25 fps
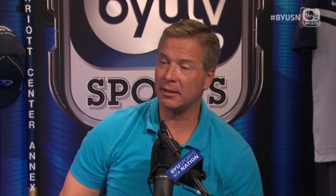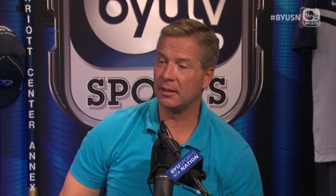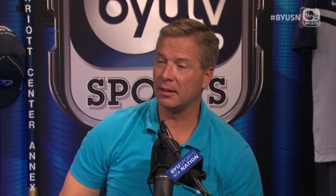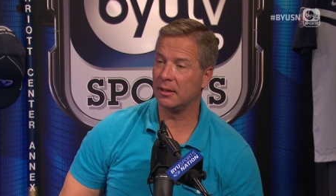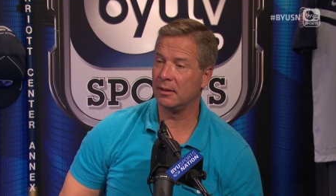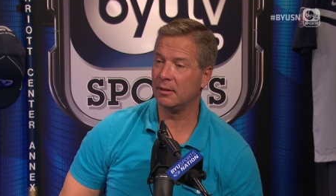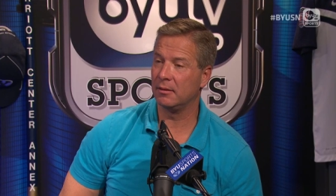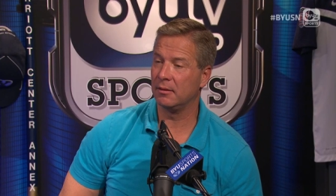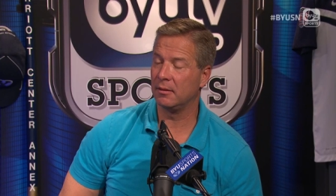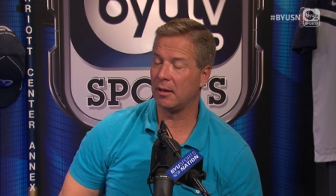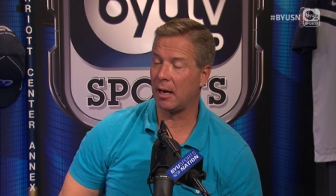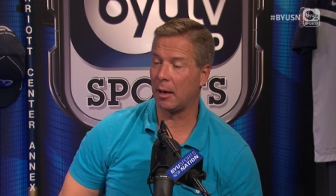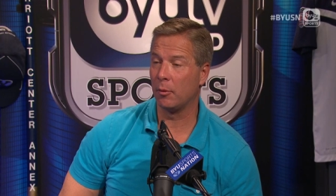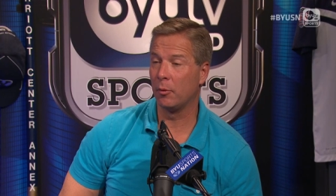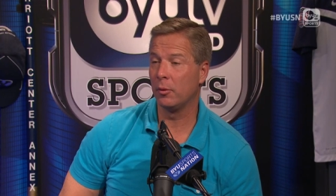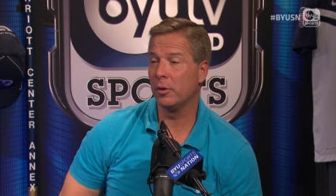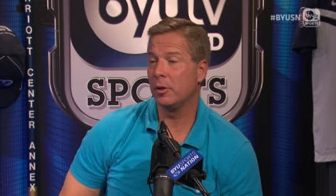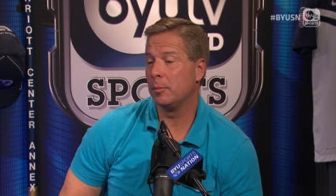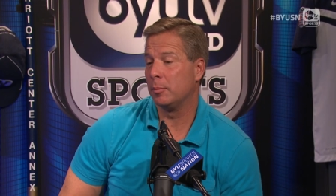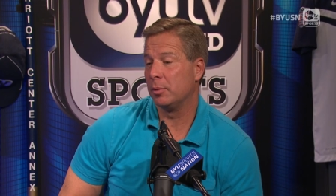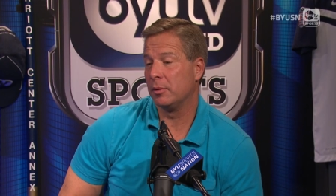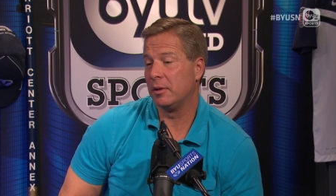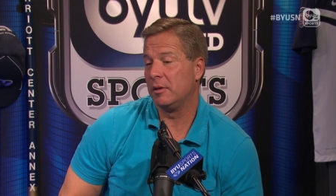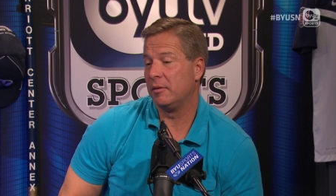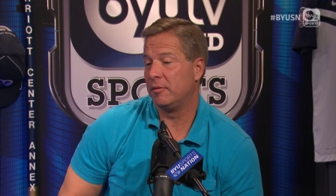that I really
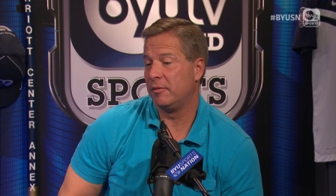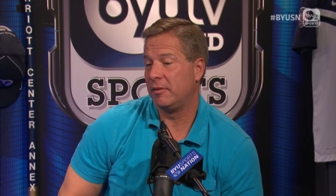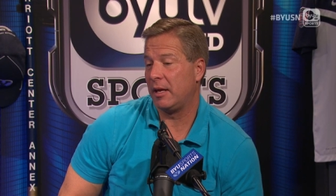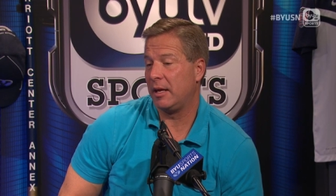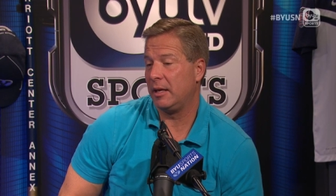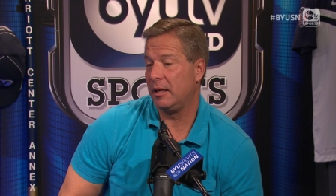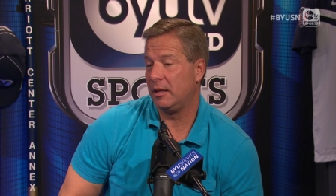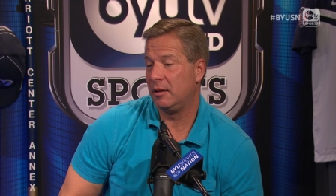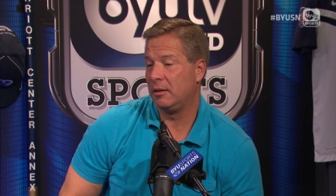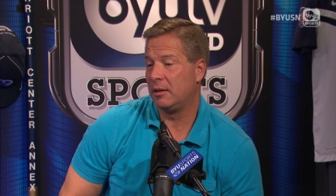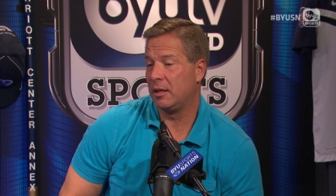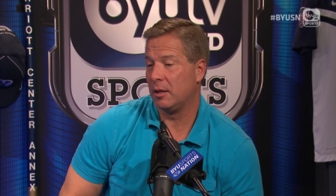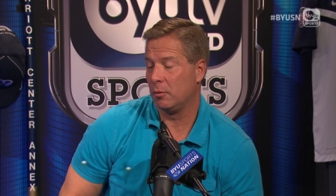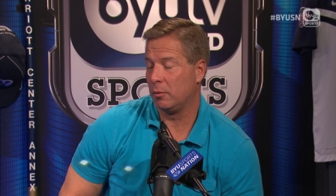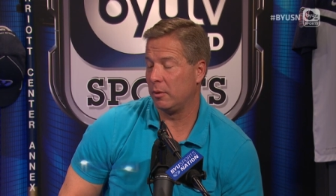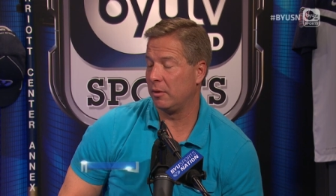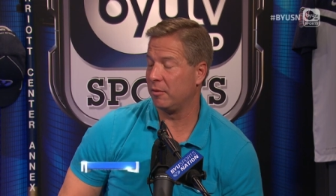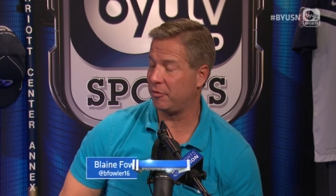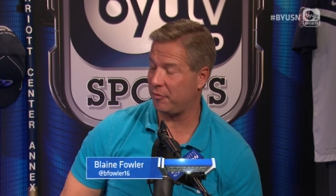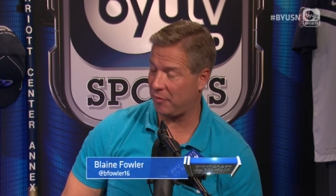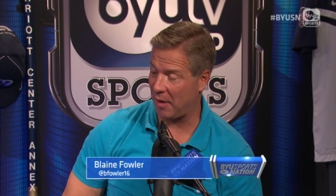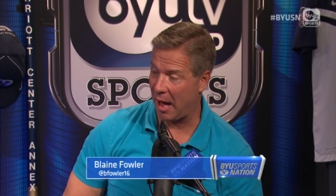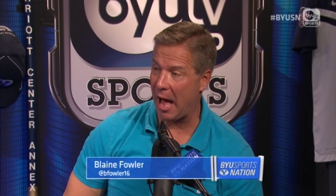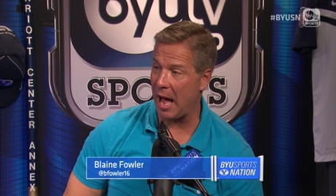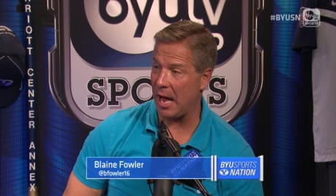believe they can win
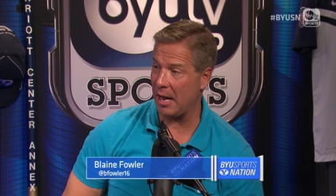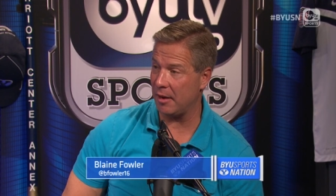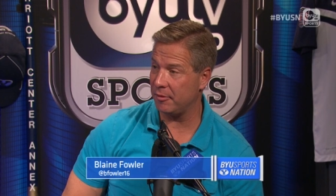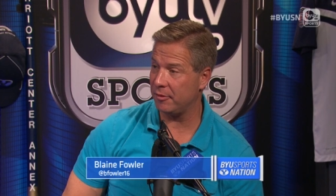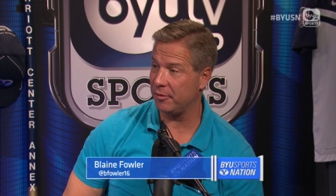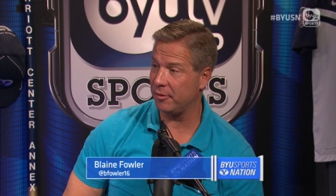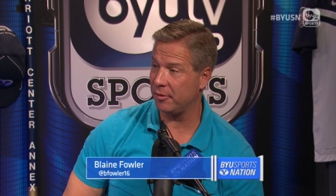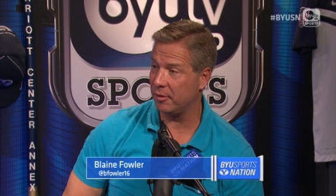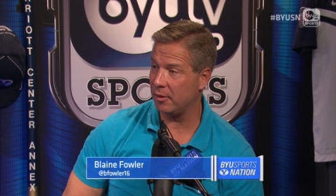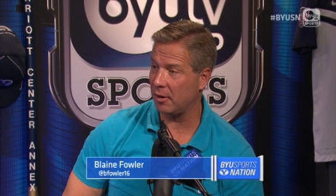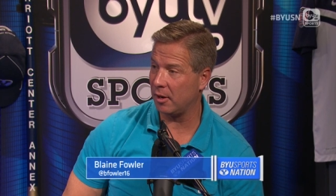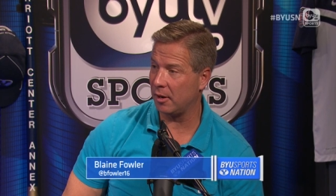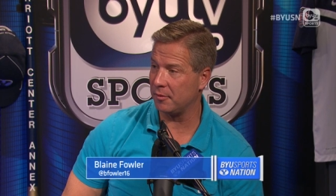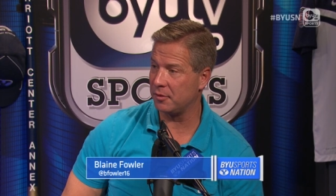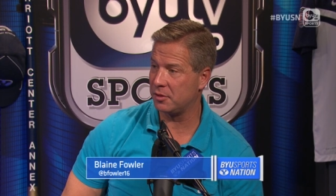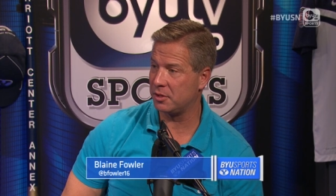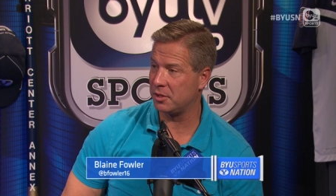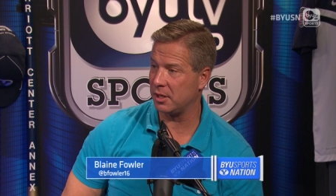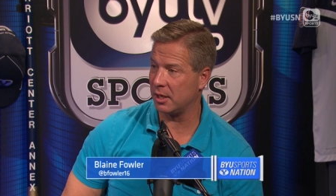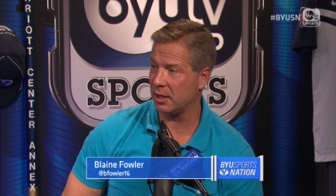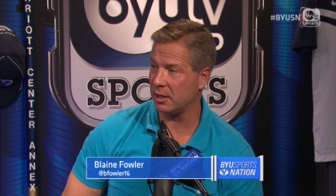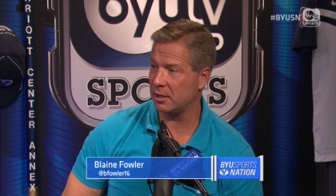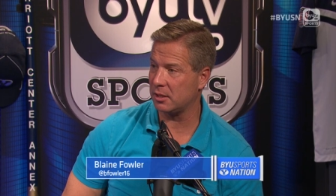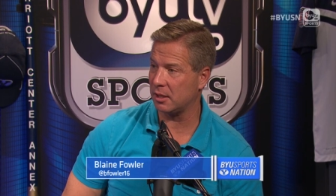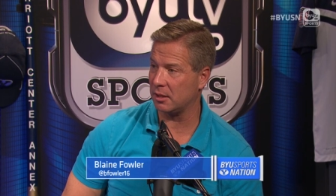five of
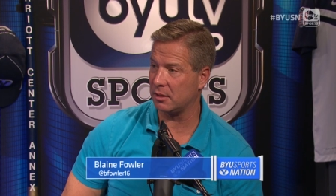six.